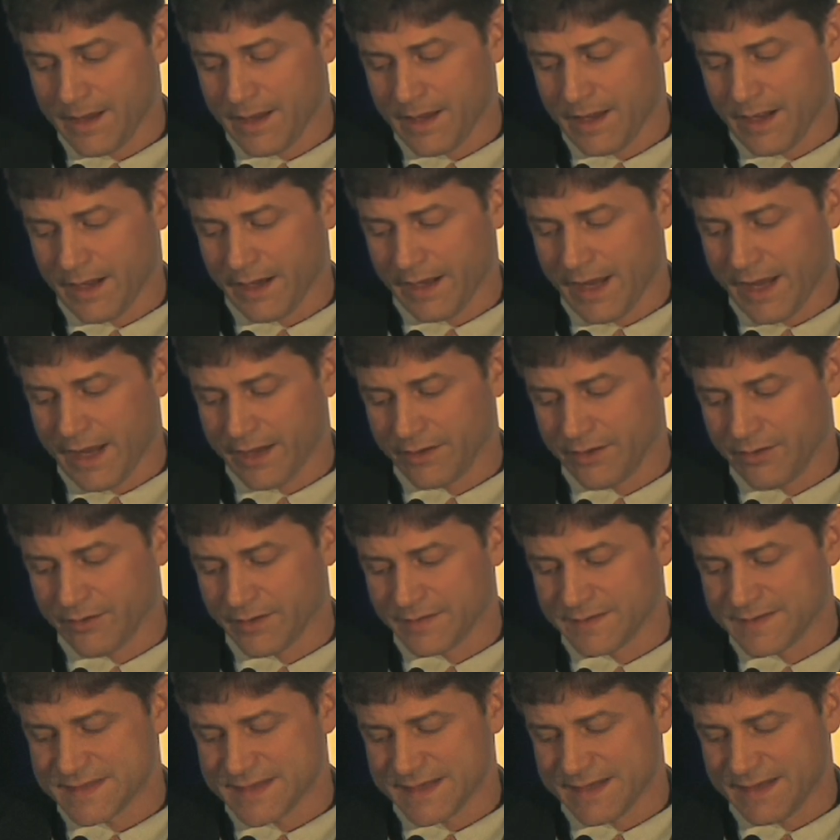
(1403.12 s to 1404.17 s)
And again, you
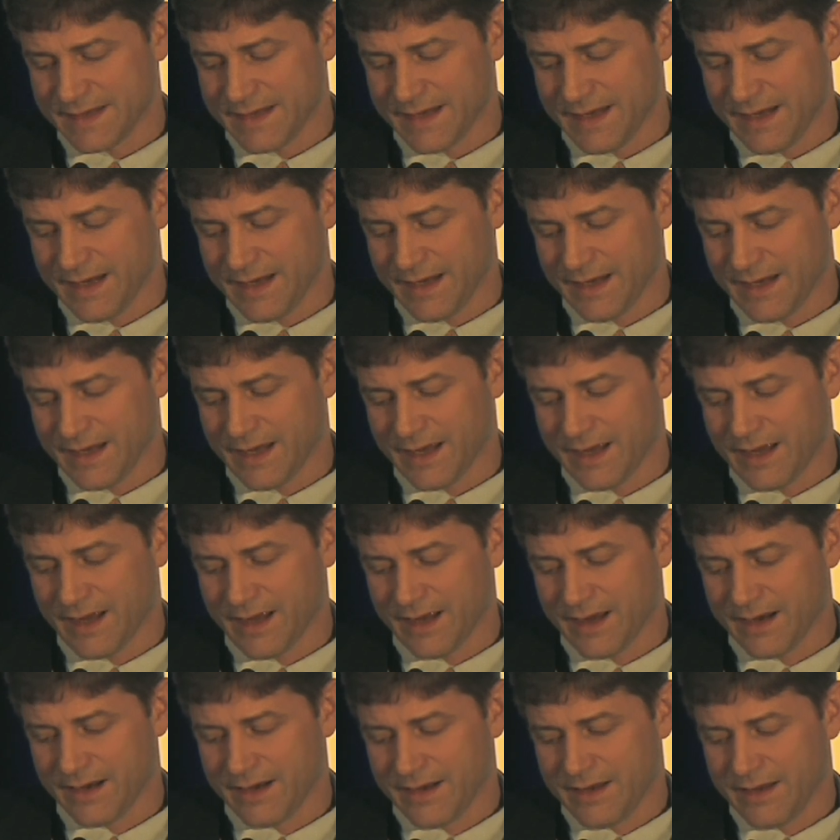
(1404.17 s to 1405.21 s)
can see
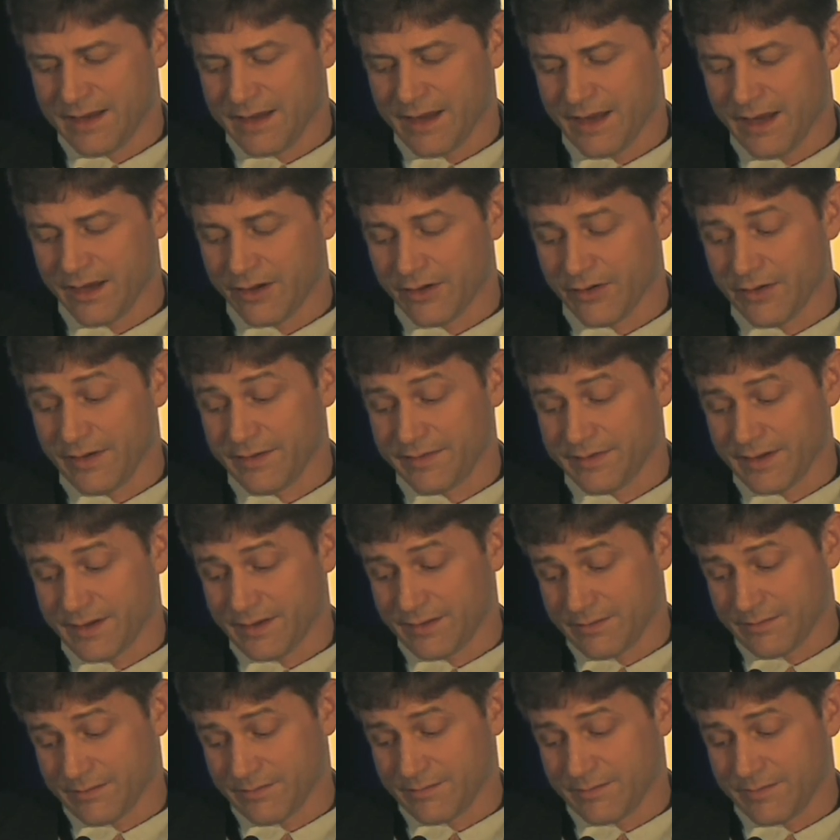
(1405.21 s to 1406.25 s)
the increase
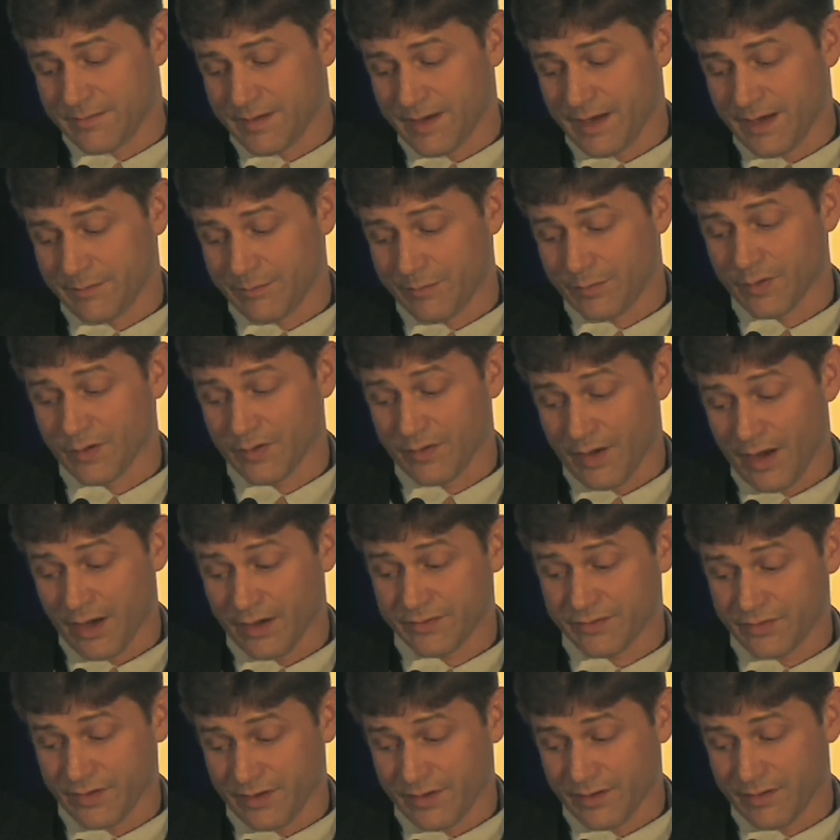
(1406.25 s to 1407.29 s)
in
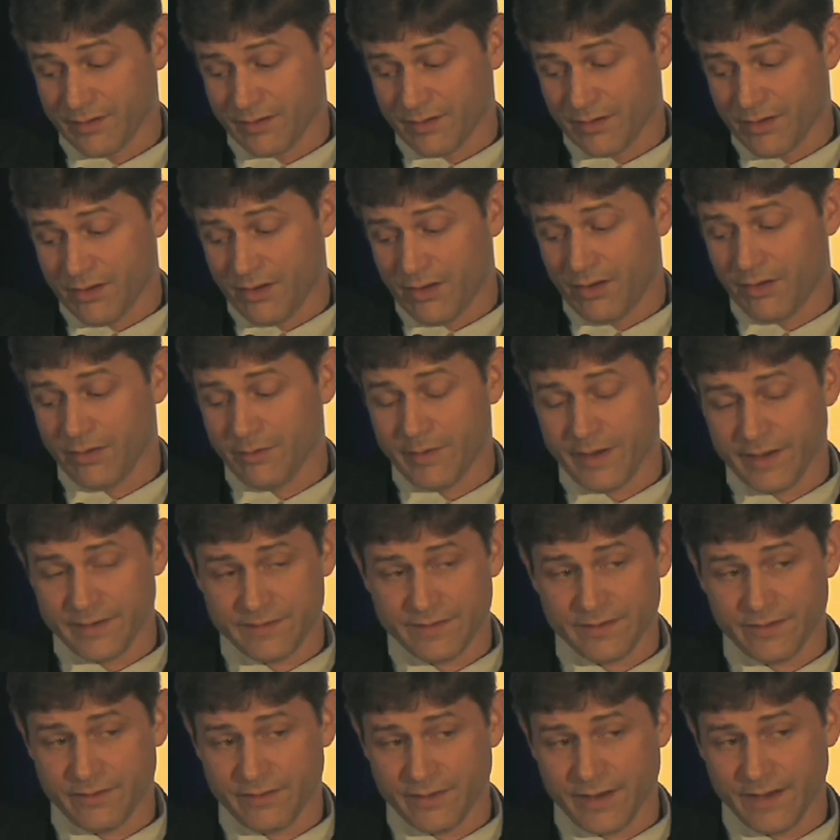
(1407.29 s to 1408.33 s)
production all the way
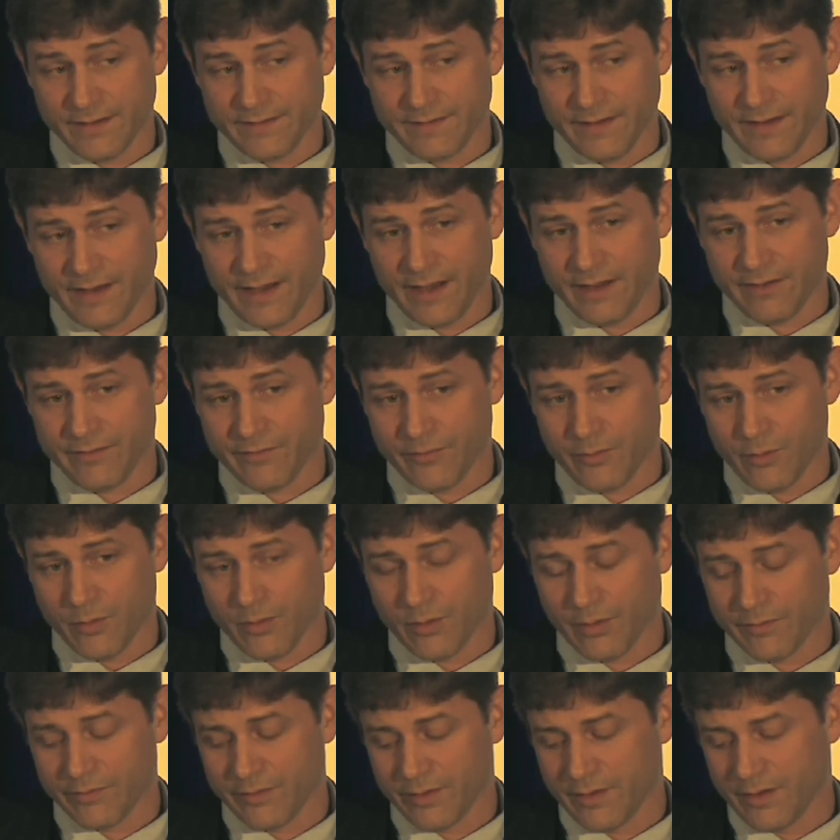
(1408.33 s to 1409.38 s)
till
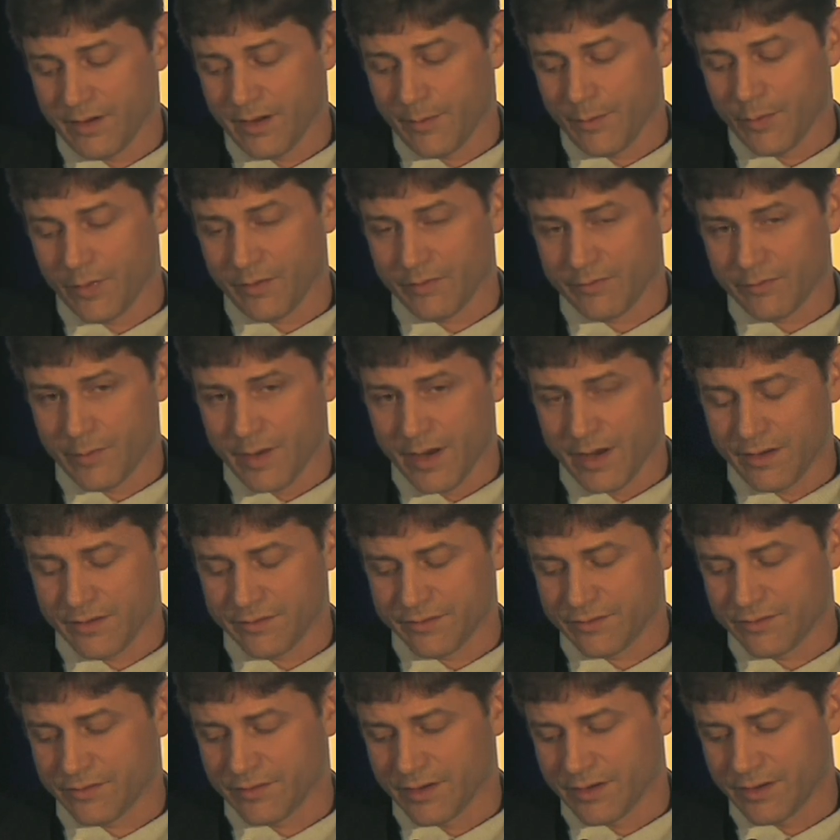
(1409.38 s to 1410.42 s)
1984 for the number of
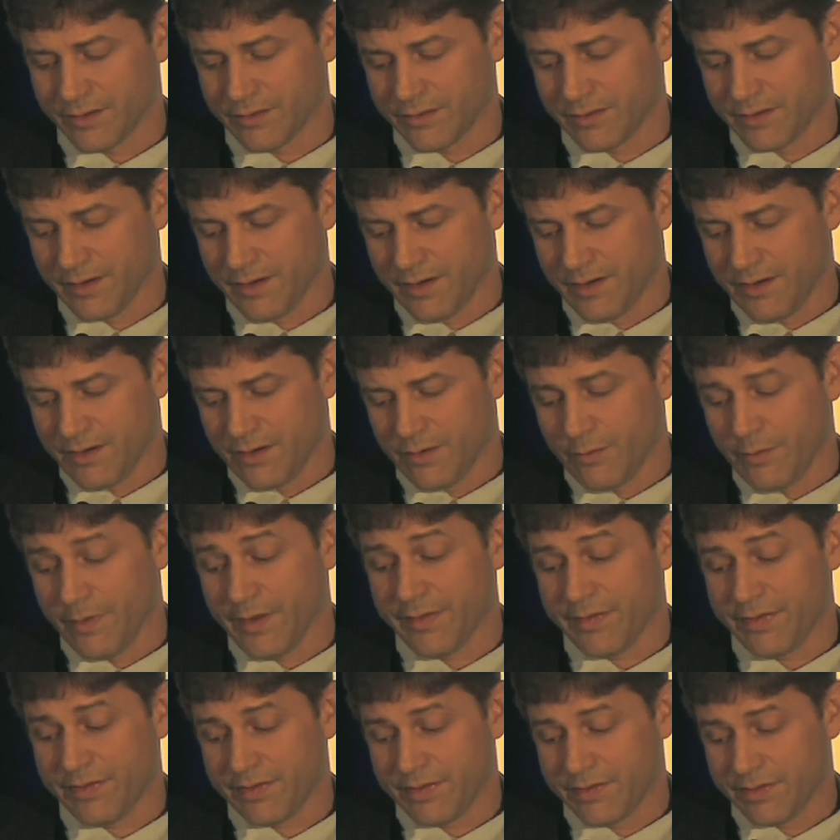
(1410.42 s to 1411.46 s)
wells drilled,
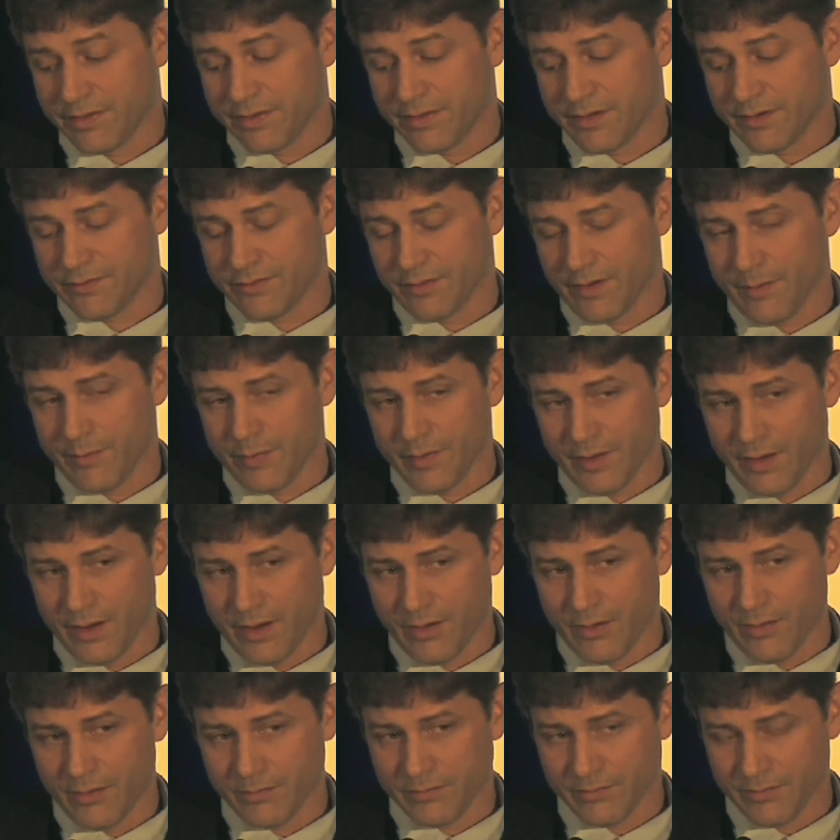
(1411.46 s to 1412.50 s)
with the
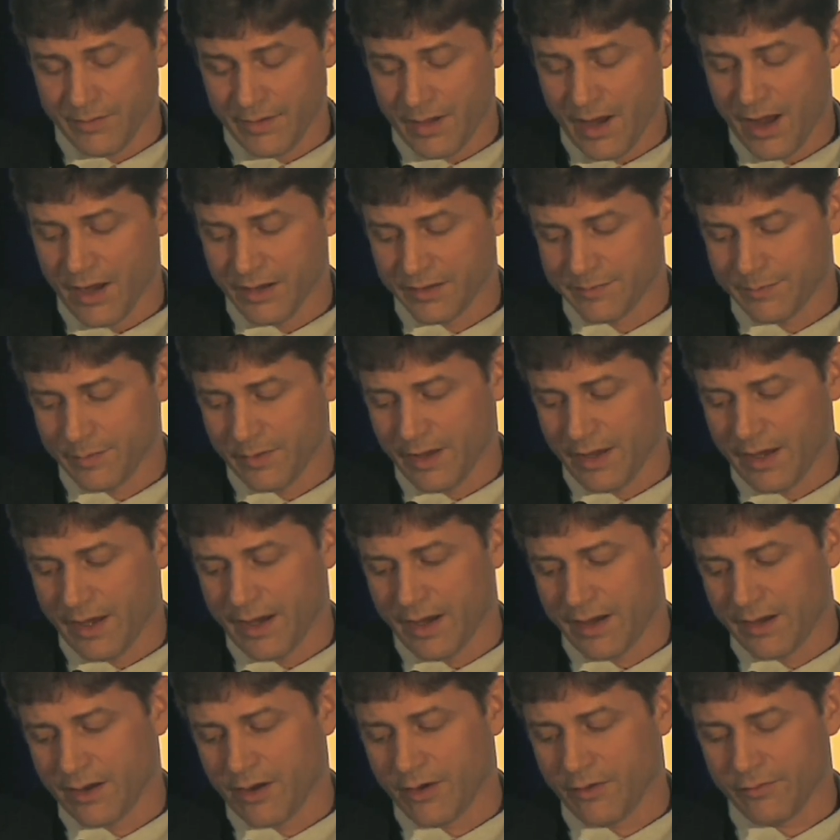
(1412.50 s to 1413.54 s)
Trempealeau Knox
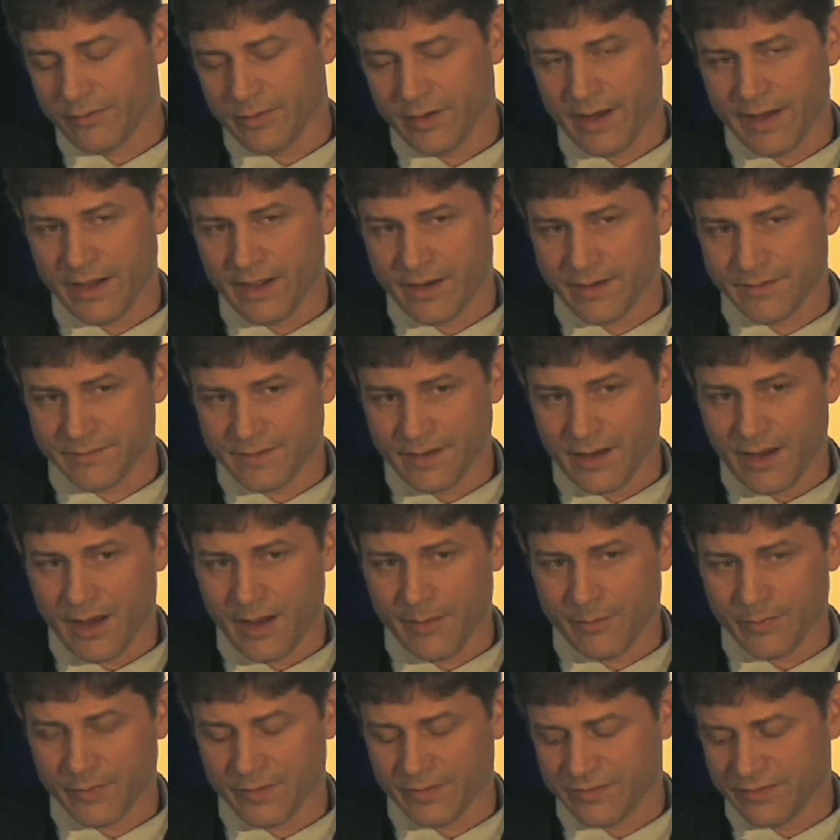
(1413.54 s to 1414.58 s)
play overlaid on
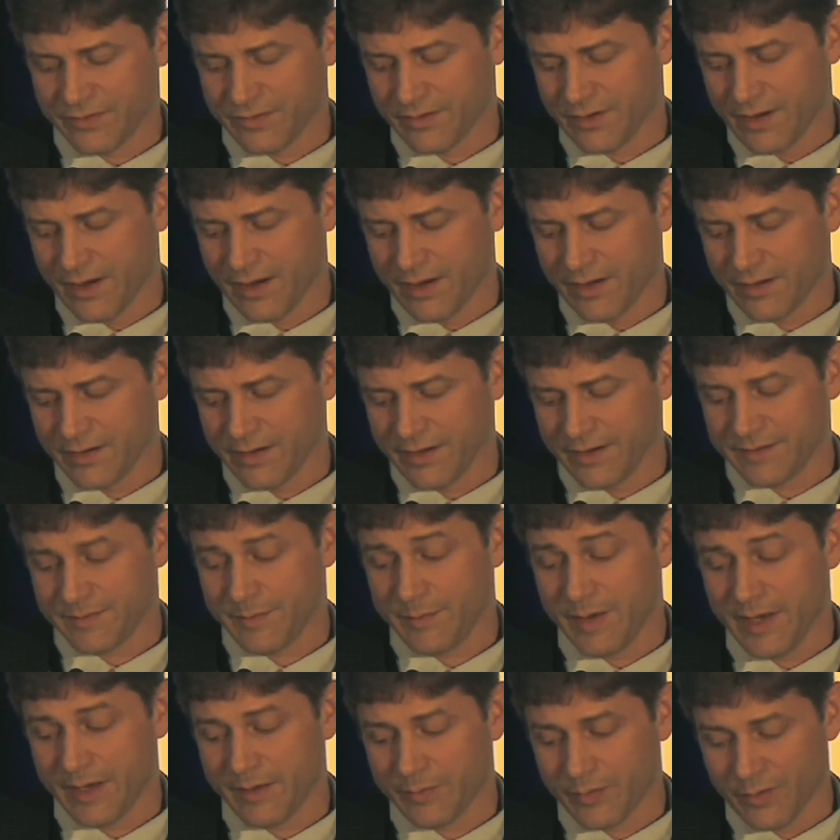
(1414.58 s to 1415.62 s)
top, which its
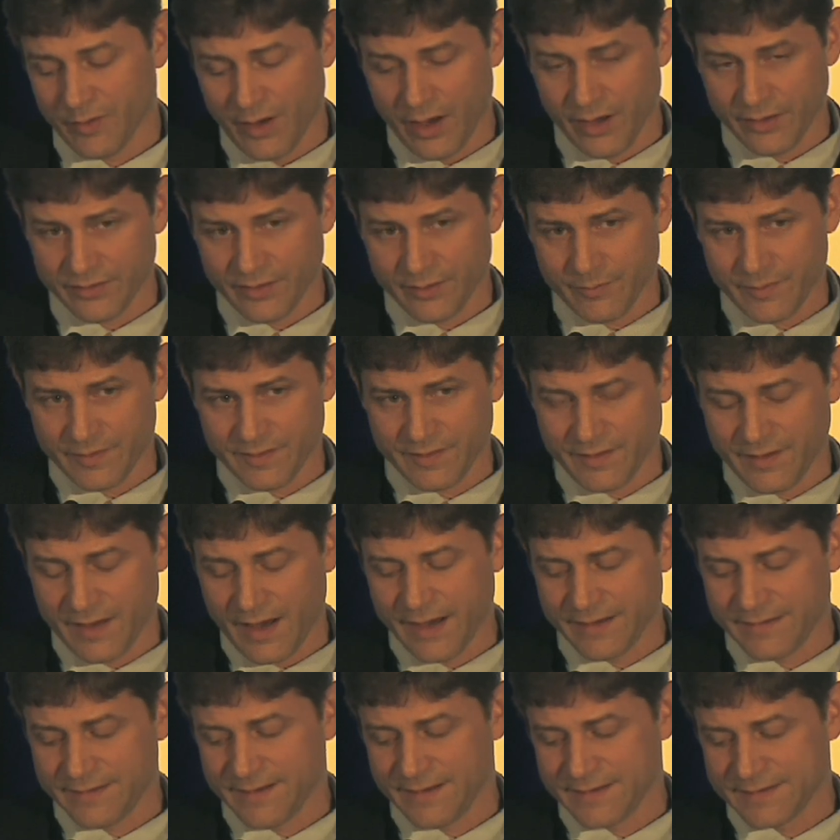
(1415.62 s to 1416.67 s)
peak production was in
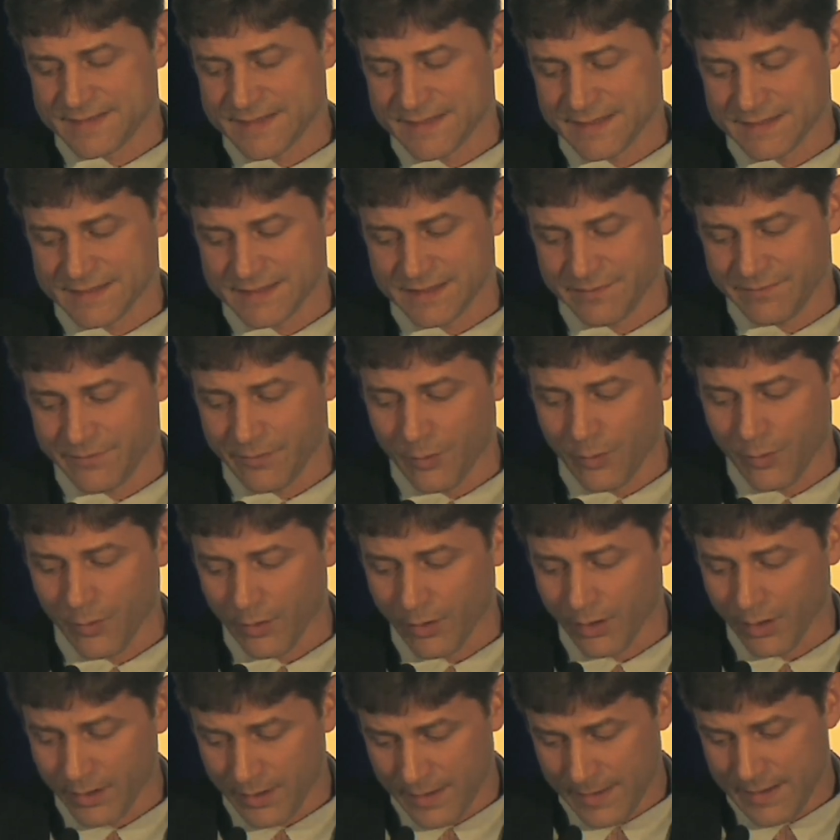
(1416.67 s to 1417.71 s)

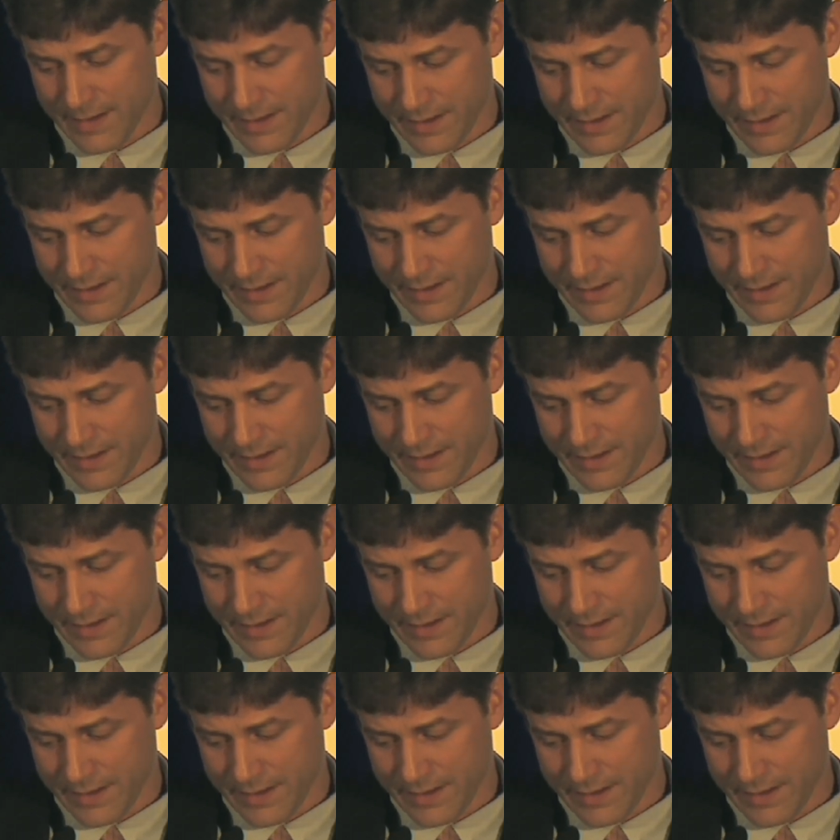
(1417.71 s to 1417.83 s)
1964,